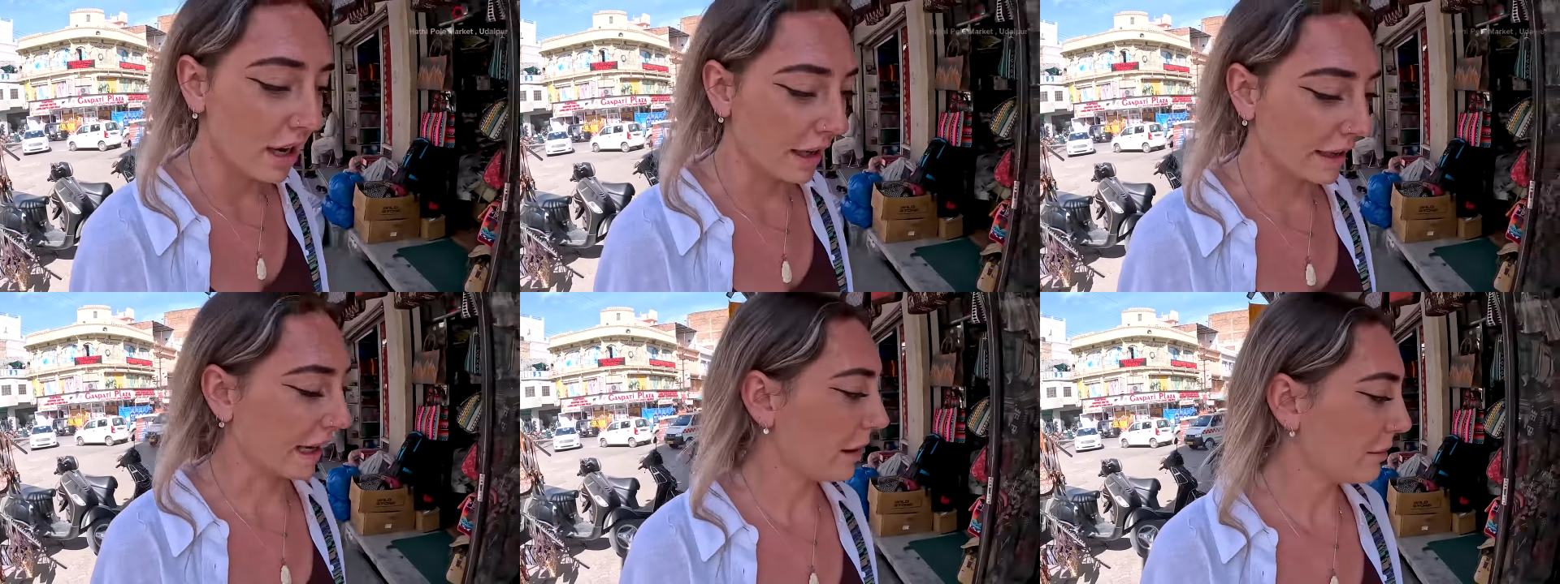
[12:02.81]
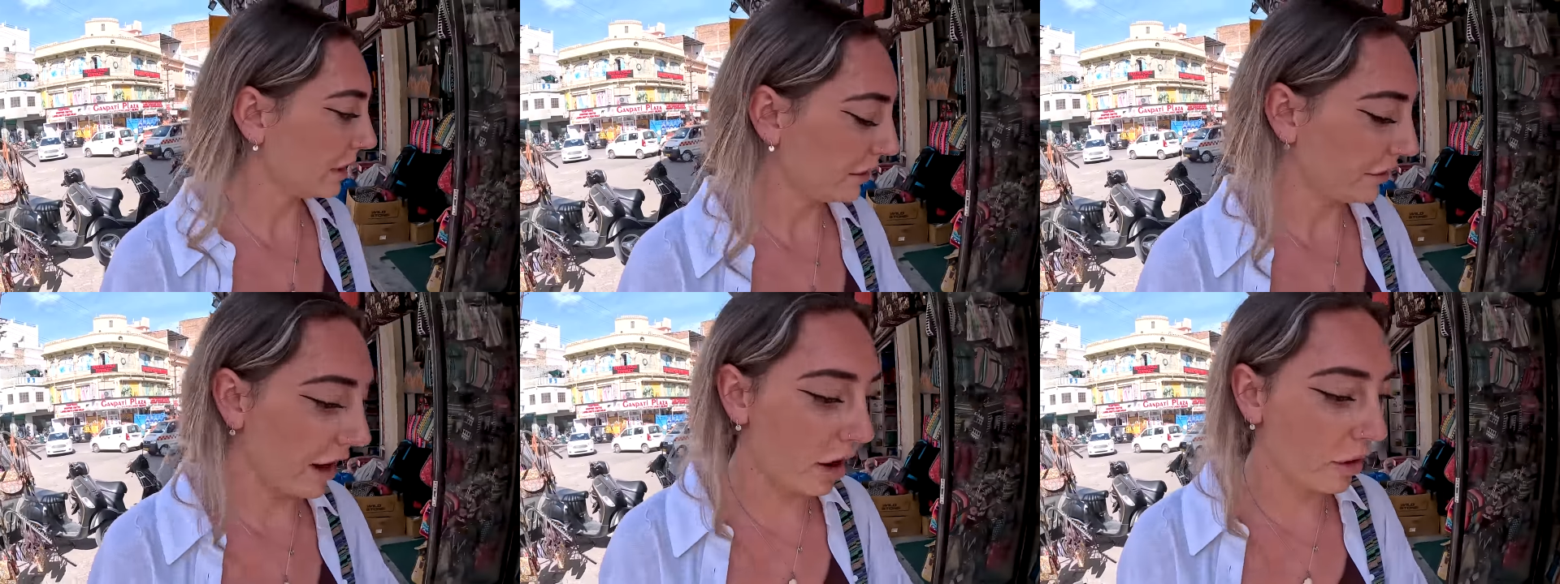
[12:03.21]
I can't
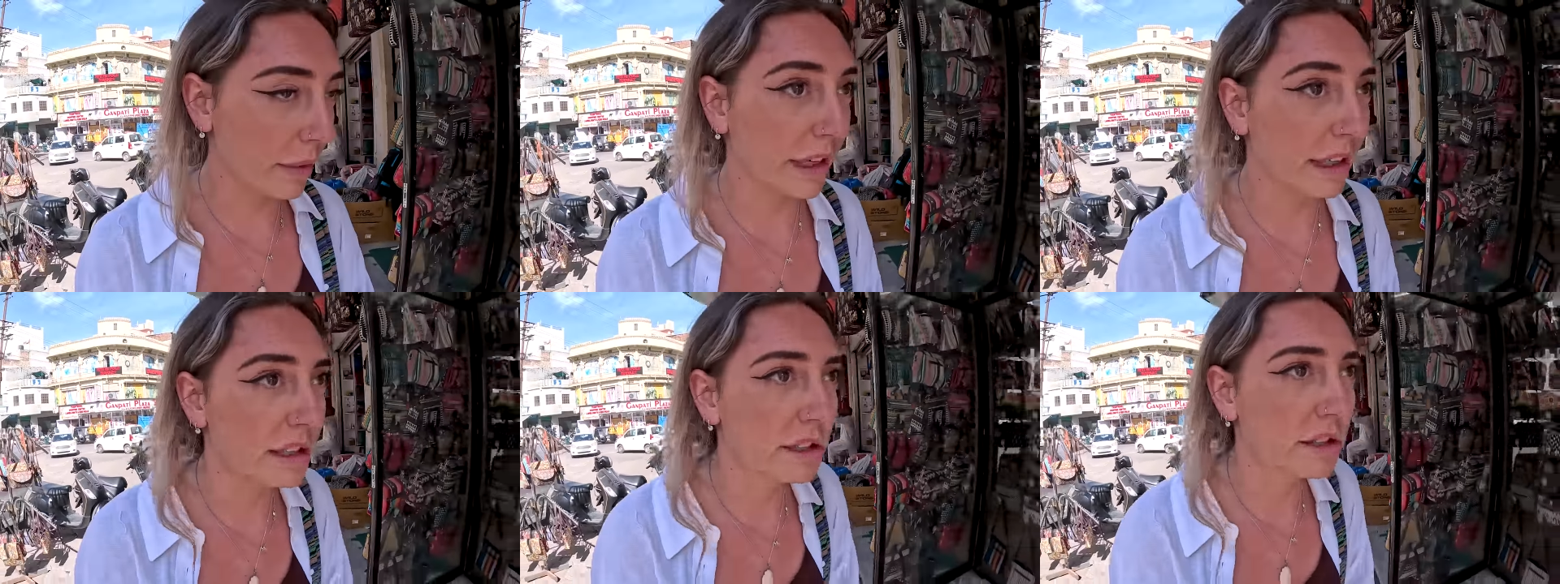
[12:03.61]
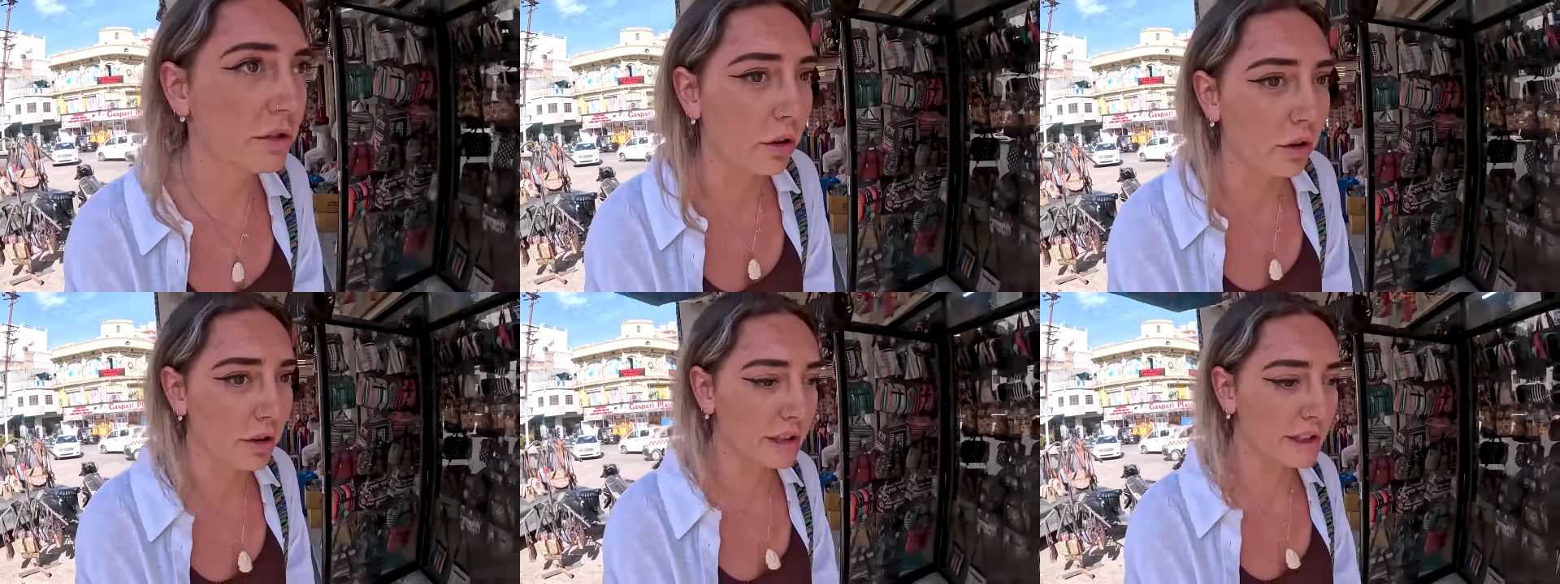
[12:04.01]
believe how many
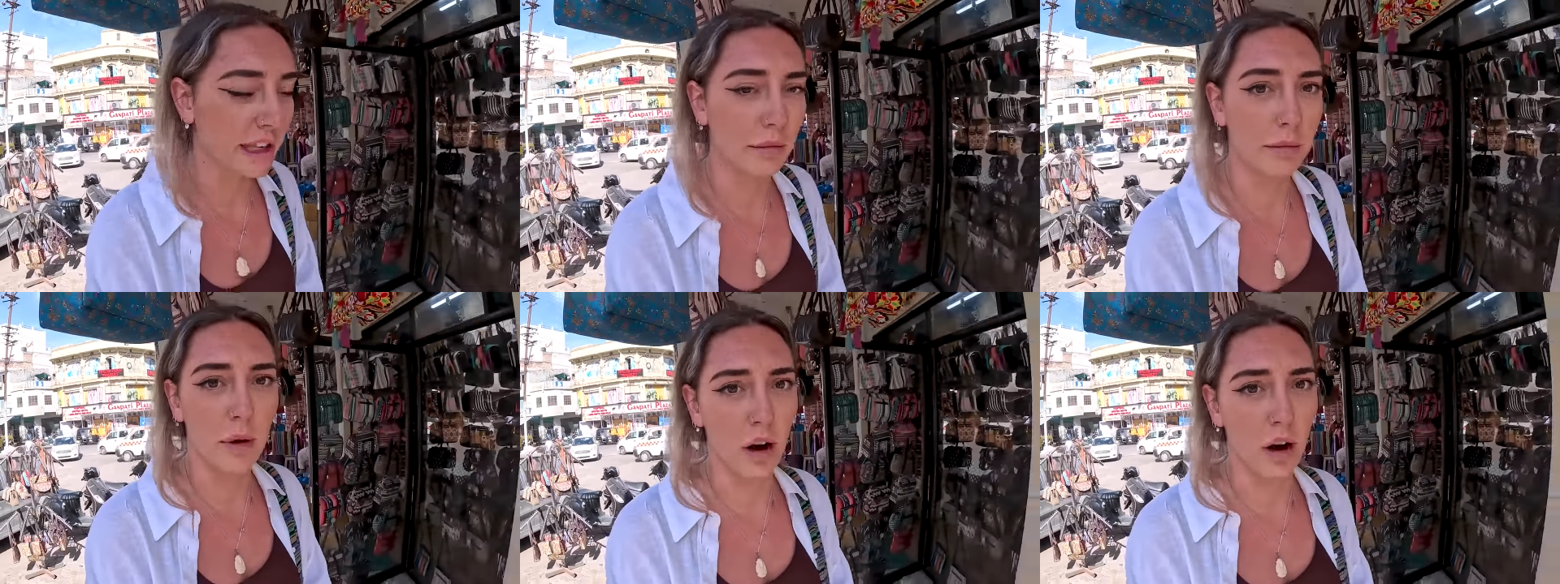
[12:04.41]
stores and